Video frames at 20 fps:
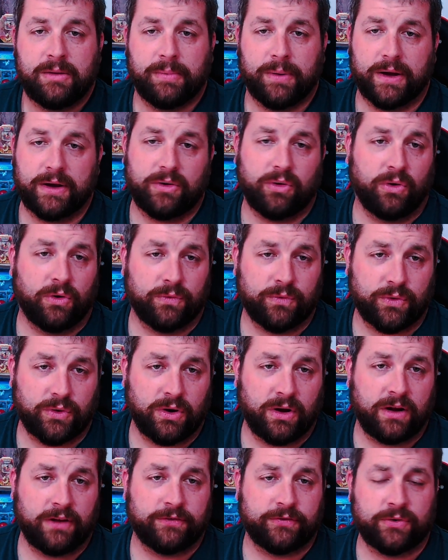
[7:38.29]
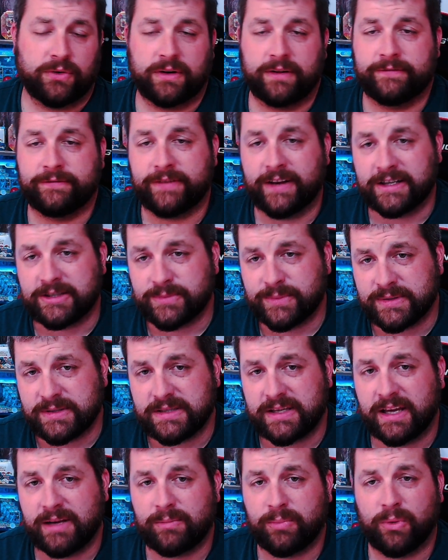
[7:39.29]
But overall, for an investment
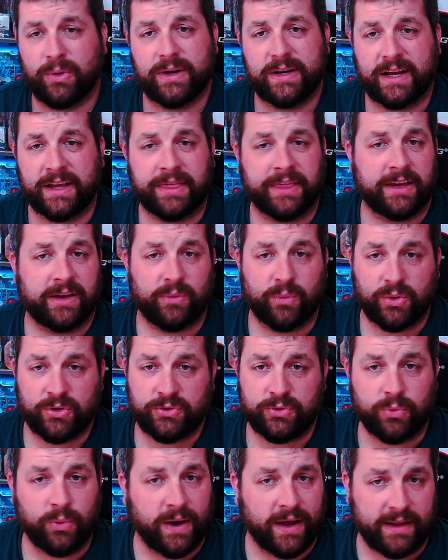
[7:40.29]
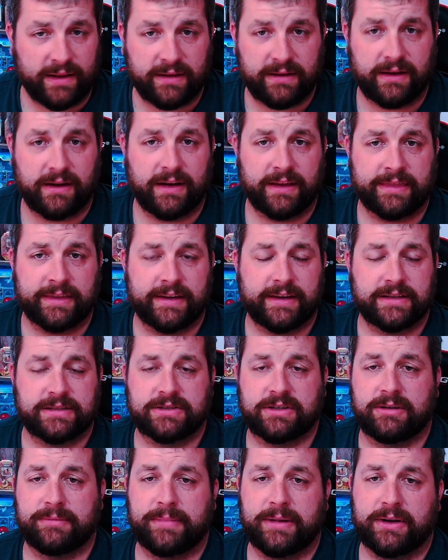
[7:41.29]
standpoint, I think it will do well. I think
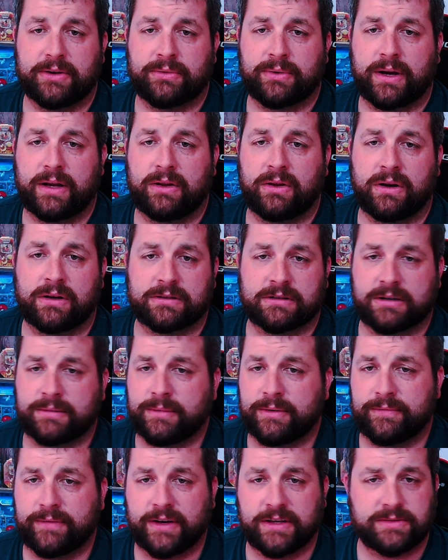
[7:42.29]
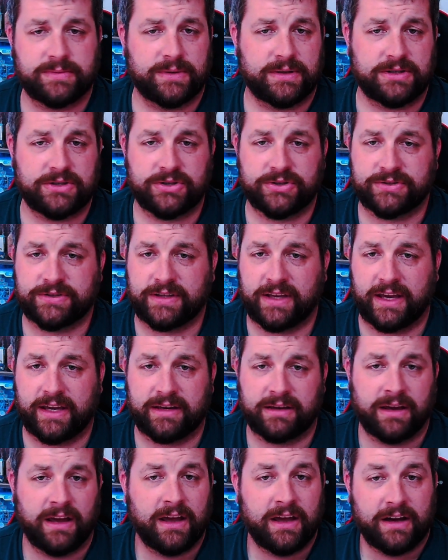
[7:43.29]
it's going to be a great long-term investment, just
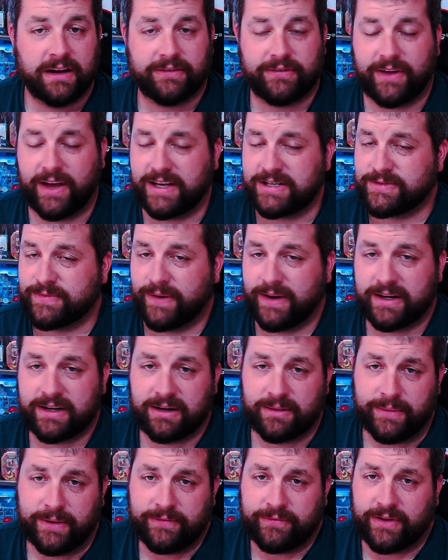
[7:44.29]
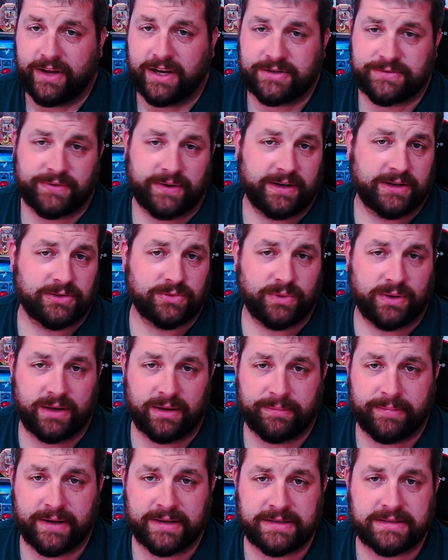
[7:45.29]
like Flash Fire. I mean, Flash Fire is one
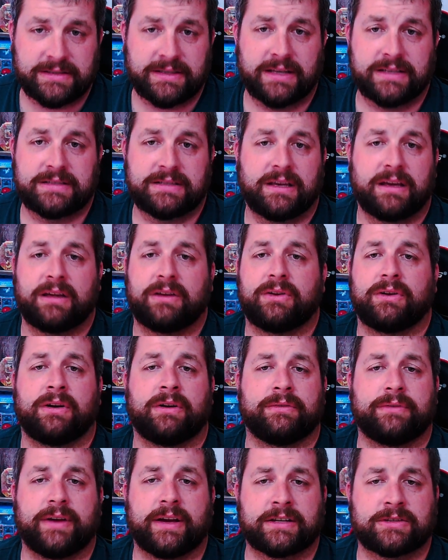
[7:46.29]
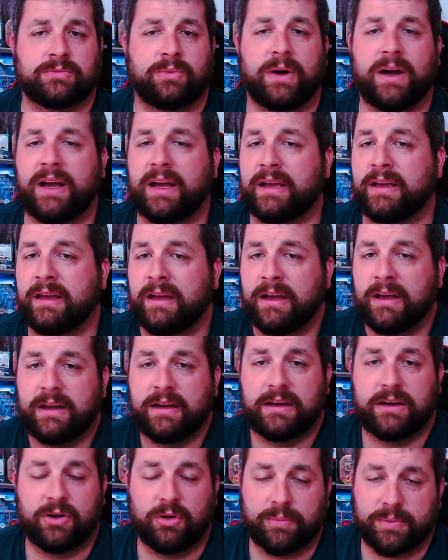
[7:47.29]
of the best sets out of XY.
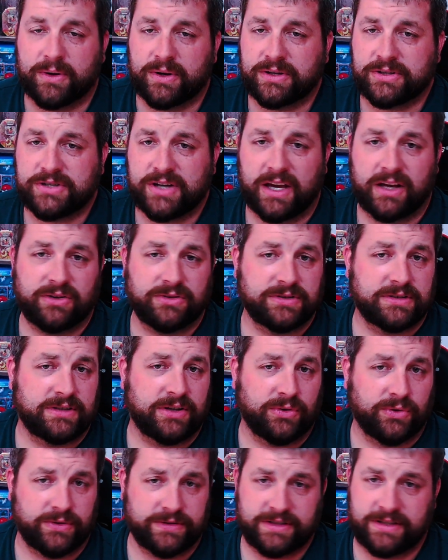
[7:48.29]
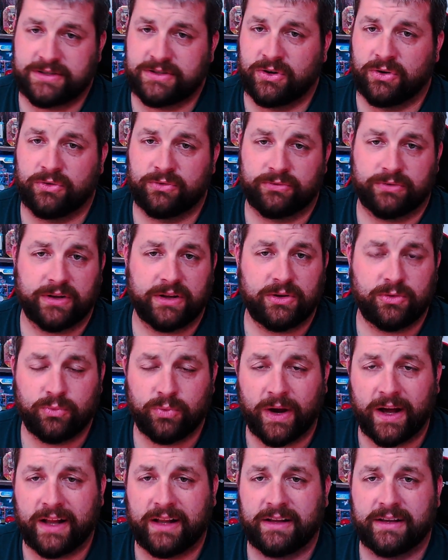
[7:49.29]
You know, Burning Shadows holds its own really
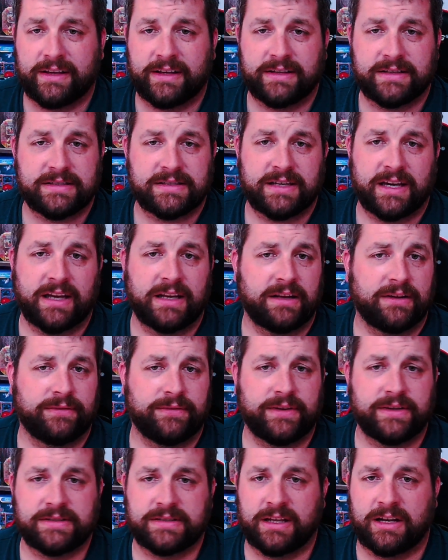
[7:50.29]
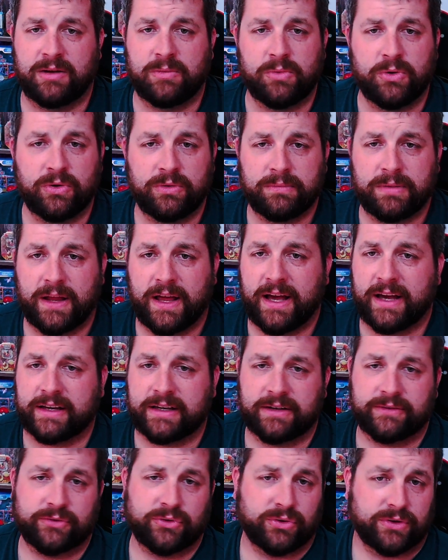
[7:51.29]
well inside of the Sun and Moon
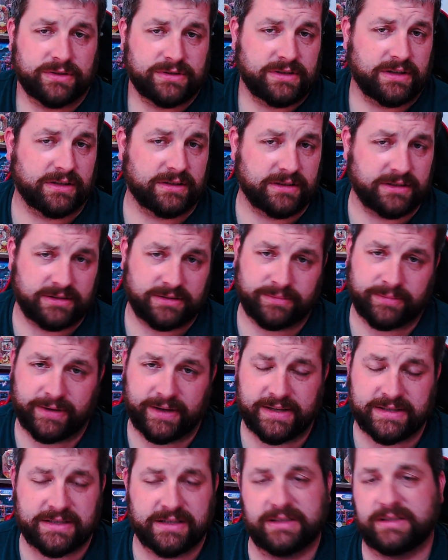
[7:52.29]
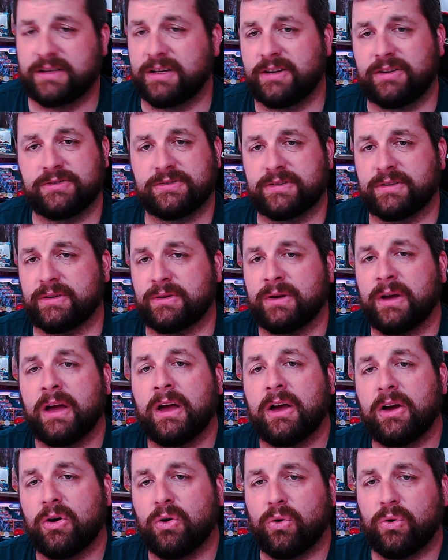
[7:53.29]
block, and of course, Darkness Ablaze continues to
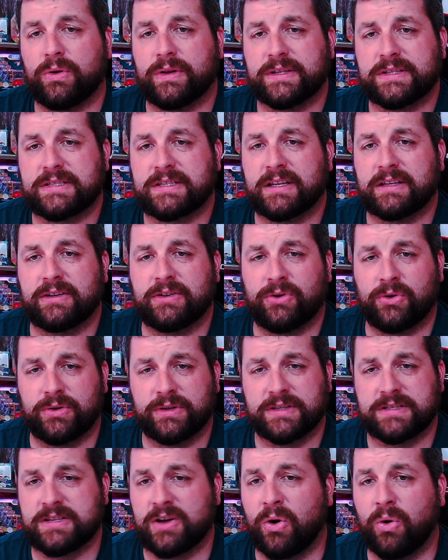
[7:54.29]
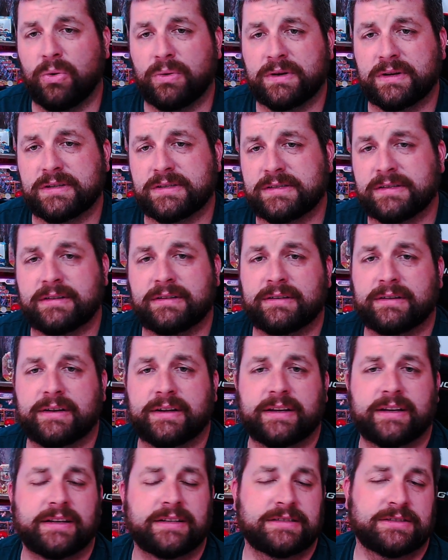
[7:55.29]
hold its own
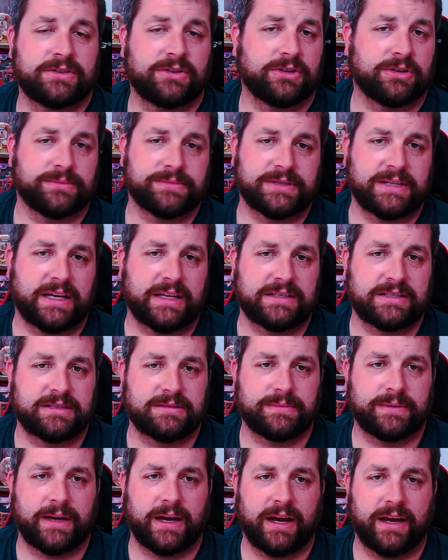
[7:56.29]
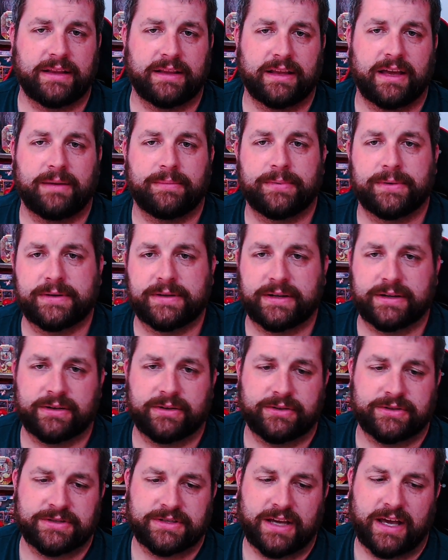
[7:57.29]
considering its circumstances behind that
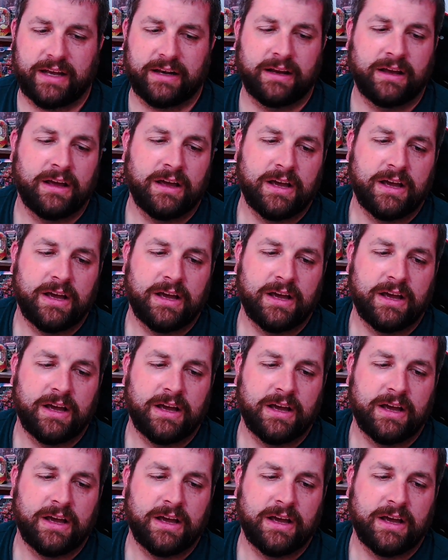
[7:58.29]
particular set.